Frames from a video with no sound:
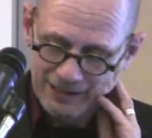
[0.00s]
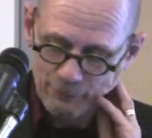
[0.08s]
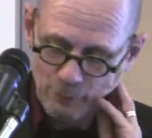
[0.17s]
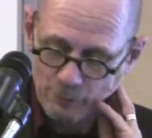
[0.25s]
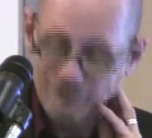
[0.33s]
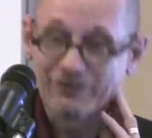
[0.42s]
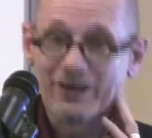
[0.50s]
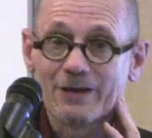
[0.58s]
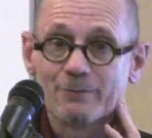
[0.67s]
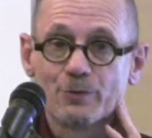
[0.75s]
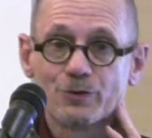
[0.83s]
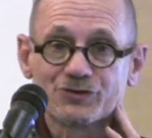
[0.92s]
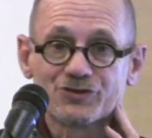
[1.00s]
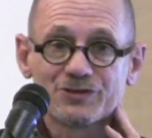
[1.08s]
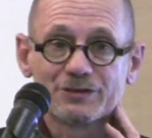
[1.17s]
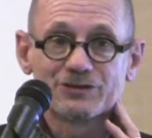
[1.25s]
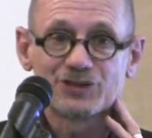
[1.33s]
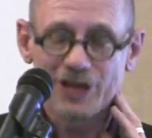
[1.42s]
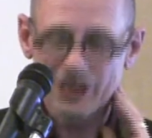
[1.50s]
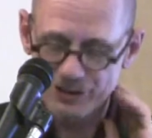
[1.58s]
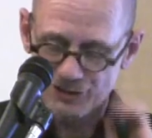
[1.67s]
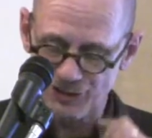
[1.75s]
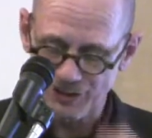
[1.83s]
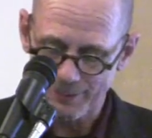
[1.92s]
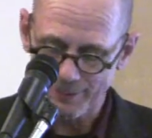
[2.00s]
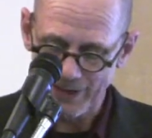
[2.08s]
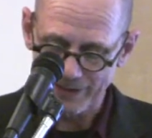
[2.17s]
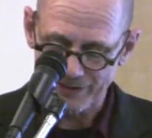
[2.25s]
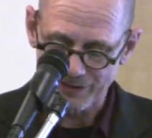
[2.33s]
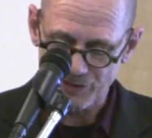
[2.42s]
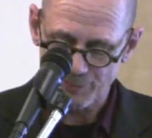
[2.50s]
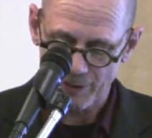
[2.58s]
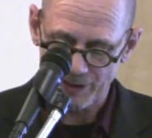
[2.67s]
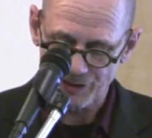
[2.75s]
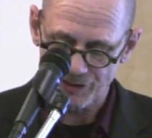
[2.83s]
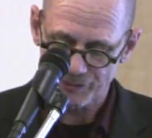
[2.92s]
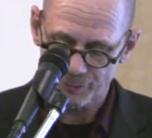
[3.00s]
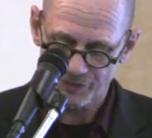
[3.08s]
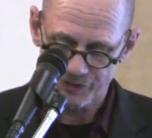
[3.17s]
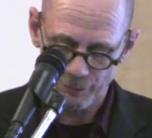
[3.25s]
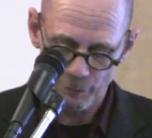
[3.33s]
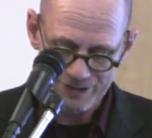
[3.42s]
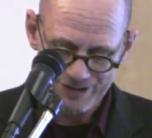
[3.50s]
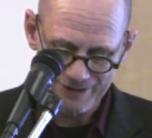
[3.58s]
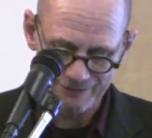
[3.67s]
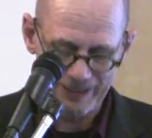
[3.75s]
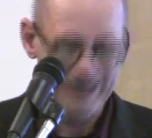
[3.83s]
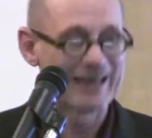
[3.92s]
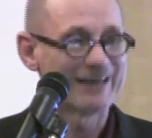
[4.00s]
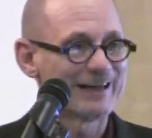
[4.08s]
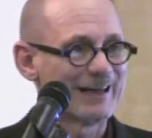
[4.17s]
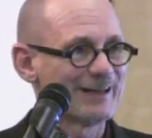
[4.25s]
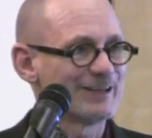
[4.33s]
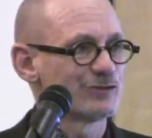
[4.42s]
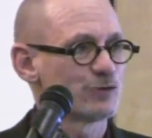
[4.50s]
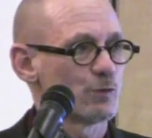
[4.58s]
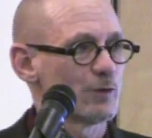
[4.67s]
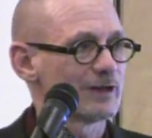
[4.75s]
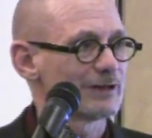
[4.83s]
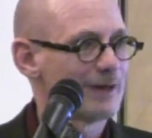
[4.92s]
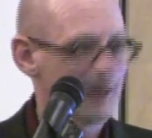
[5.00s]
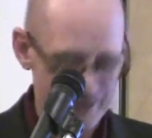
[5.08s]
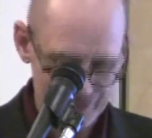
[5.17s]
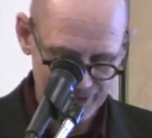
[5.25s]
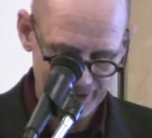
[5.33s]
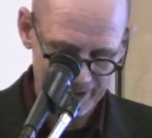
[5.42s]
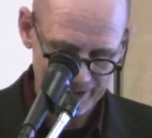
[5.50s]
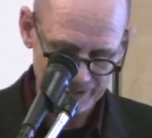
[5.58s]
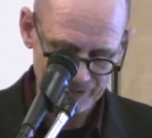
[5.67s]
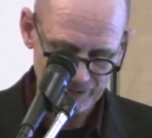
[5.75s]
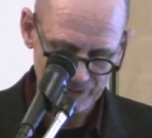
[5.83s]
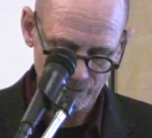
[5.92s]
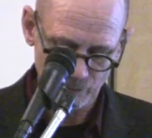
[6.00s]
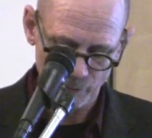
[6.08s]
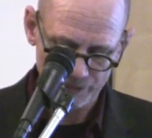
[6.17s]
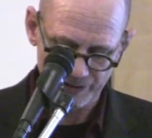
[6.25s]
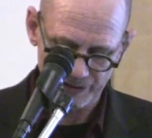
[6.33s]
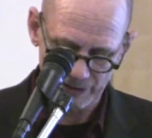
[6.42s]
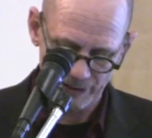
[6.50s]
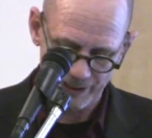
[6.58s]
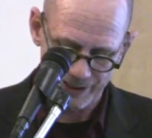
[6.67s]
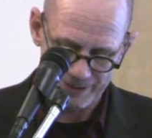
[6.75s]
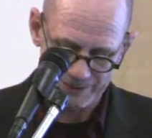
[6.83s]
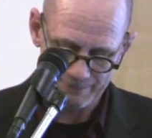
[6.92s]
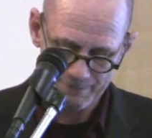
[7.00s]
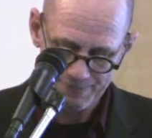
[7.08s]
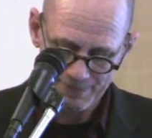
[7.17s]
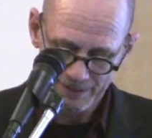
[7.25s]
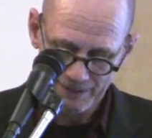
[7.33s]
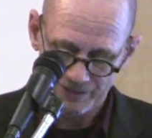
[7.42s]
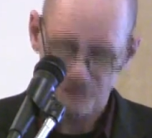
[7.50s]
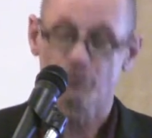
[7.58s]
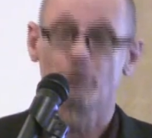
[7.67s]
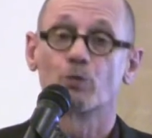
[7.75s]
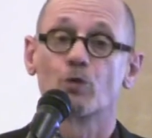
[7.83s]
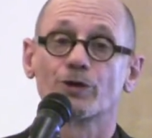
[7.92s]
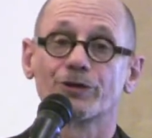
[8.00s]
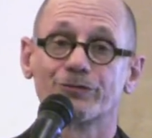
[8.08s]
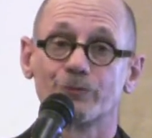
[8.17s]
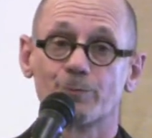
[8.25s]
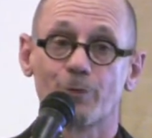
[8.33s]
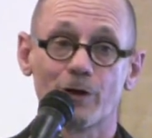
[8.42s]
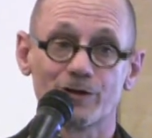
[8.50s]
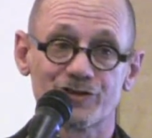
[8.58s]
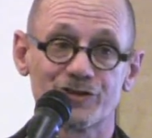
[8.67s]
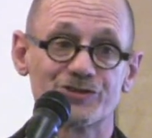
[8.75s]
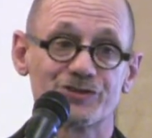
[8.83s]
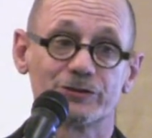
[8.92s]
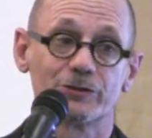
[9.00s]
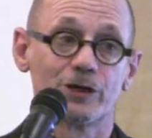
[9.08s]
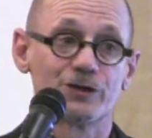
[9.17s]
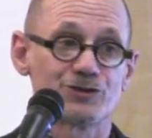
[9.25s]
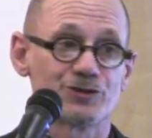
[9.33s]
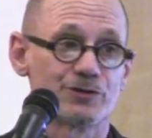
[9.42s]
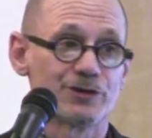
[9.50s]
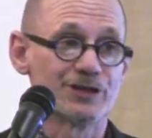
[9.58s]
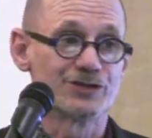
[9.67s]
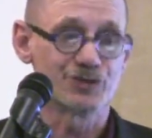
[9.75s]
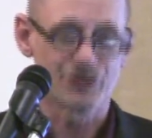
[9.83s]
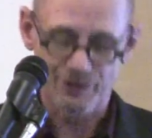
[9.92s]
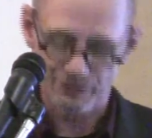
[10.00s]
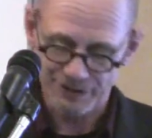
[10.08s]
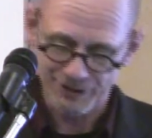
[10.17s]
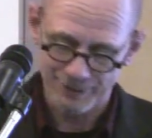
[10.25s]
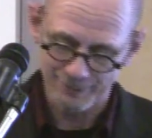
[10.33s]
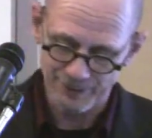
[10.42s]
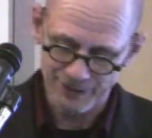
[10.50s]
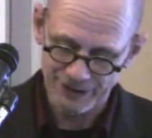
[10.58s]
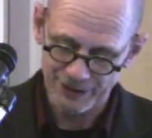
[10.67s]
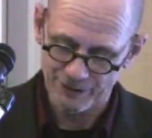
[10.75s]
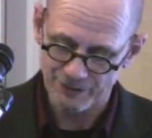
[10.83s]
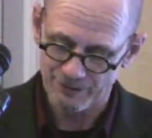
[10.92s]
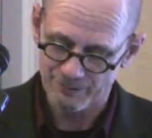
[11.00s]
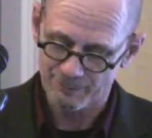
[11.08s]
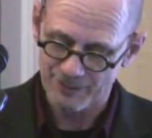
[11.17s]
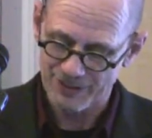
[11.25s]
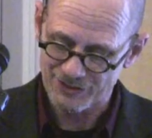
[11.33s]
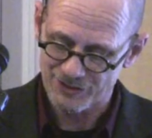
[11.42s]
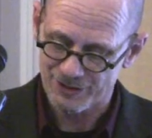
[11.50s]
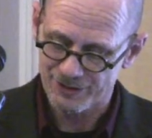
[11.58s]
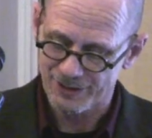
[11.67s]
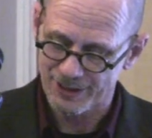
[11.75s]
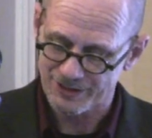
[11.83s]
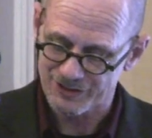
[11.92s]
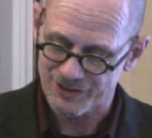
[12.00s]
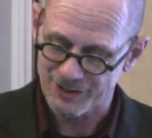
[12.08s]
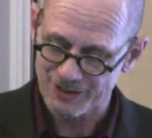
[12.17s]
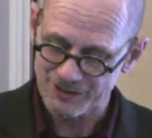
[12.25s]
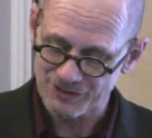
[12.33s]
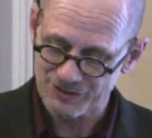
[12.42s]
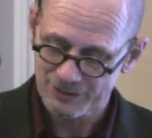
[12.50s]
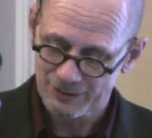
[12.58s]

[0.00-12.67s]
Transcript: And what we found most challenging about these projects was that we never had any direct contact with the client, because we were working through Parsons, a larger engineering company here based in the United States.